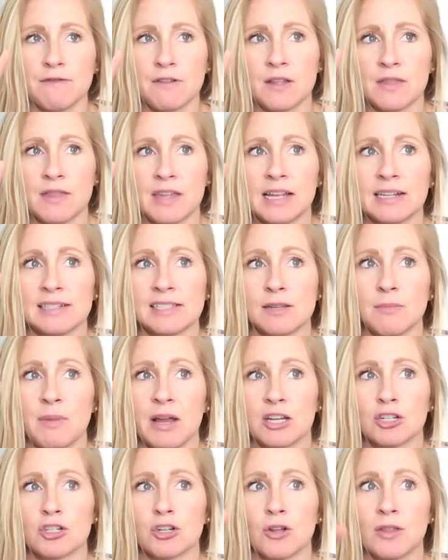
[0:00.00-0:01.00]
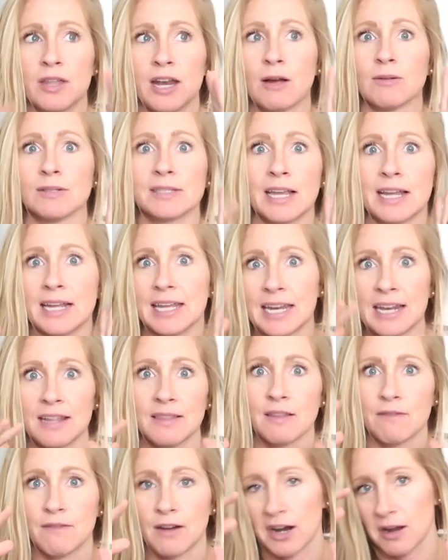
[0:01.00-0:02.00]
different different things to make sure that I was like
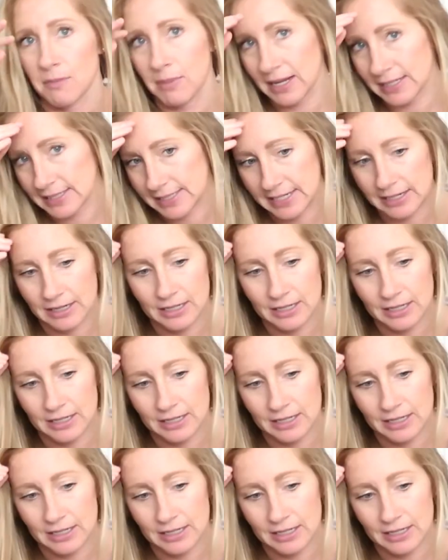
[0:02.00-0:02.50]
getting the very best